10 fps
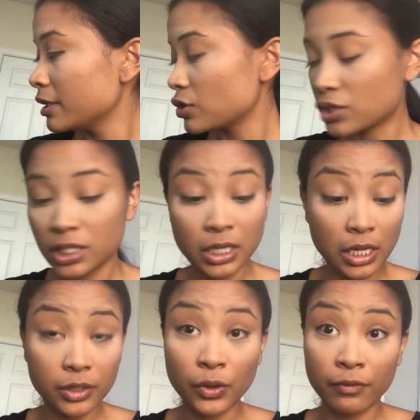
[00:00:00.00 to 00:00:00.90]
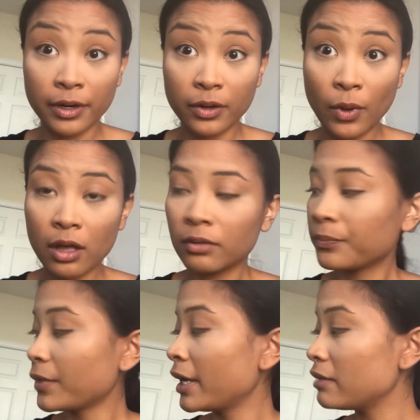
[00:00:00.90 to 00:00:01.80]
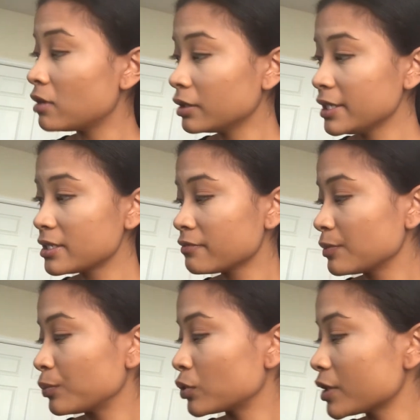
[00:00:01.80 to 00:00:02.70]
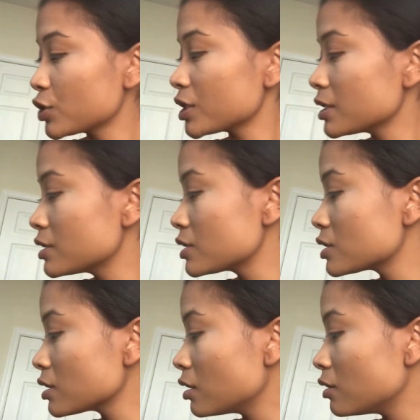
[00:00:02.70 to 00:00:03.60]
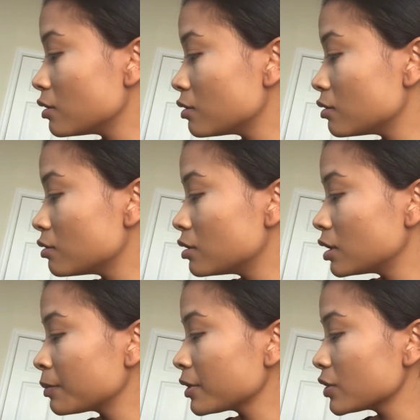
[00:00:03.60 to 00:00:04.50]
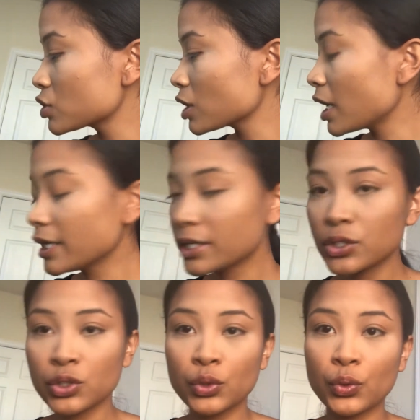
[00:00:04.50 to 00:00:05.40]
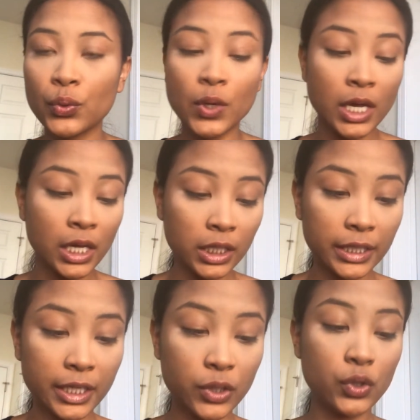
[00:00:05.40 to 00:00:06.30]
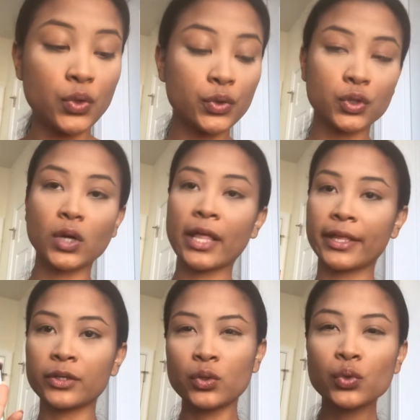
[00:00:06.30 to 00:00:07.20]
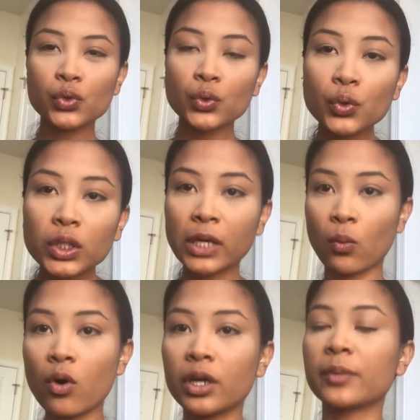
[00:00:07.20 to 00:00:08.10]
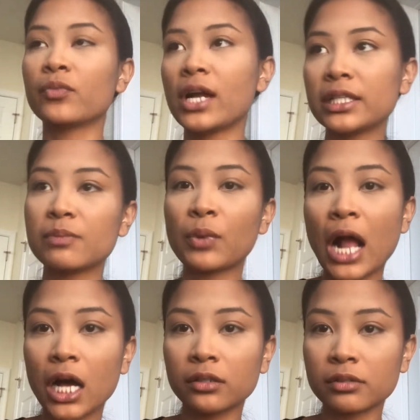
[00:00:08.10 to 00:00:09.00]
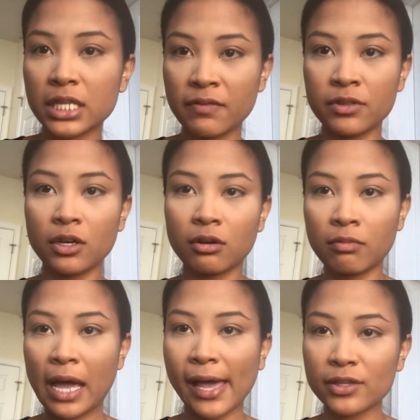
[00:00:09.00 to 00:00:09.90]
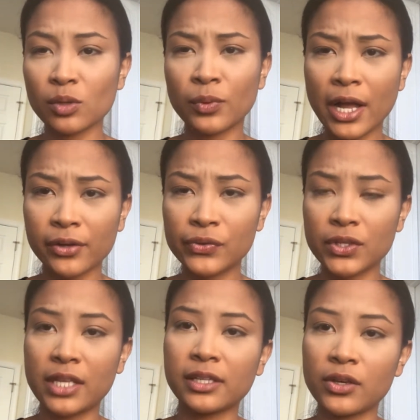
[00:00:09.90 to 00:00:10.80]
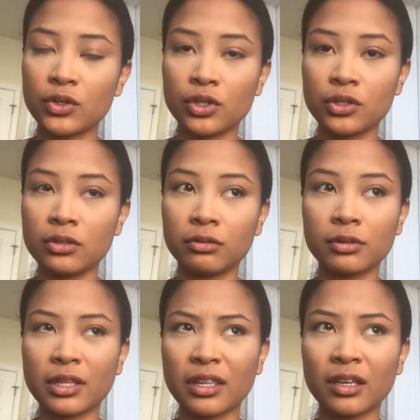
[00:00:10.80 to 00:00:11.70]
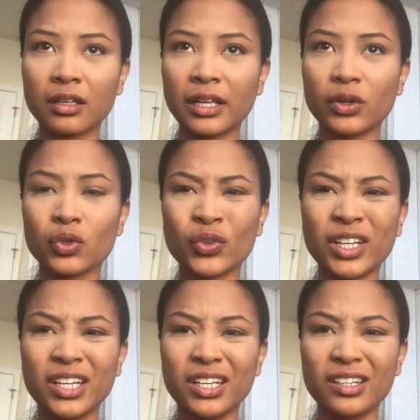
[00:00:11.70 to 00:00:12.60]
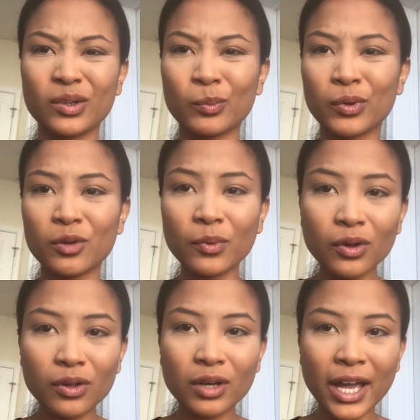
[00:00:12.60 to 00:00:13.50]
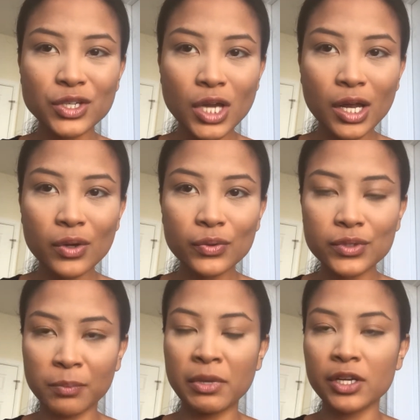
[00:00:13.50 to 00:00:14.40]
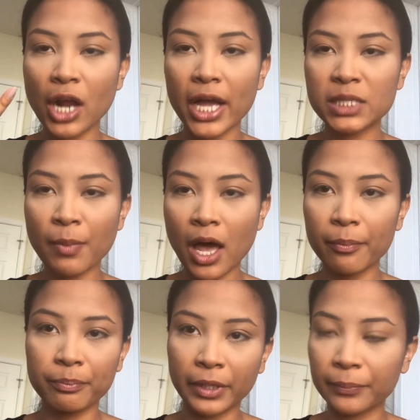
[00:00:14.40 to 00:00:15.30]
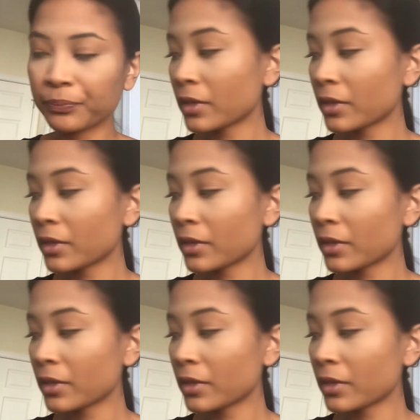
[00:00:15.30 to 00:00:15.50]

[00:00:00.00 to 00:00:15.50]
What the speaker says: it just did not go very well. I have all these different brushes, so I'm gonna try to do like a neutral. I like neutral, like warm reds, browns, even though my eyes are brown, so they say you should use, I think, like green or purple eyeshadows to make your eyes pop, but